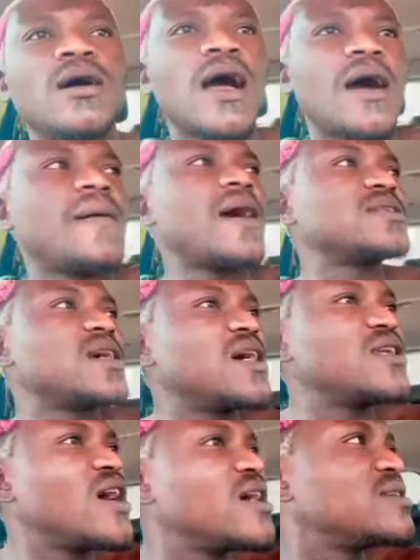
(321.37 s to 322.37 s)

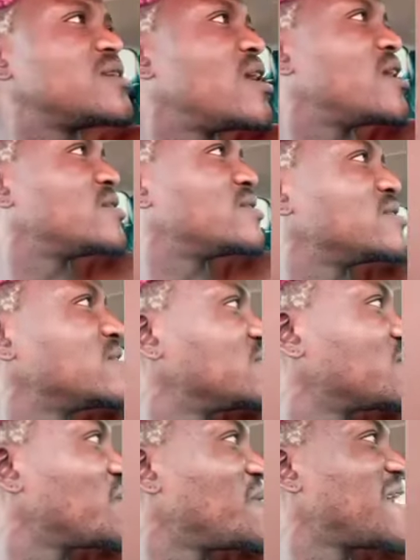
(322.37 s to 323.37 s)
Ambassador, no, you need to
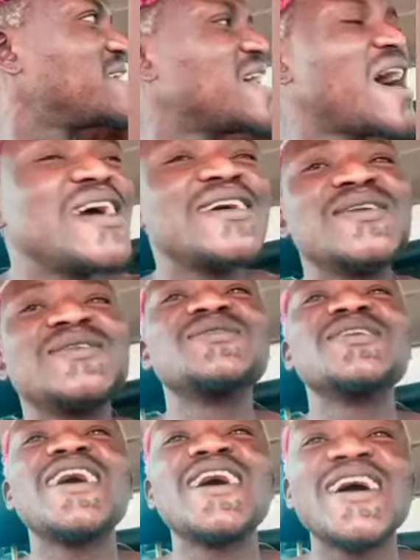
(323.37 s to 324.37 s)
go and jail.
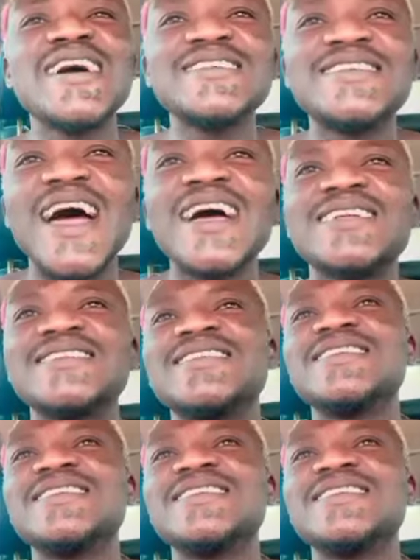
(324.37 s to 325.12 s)
You understand?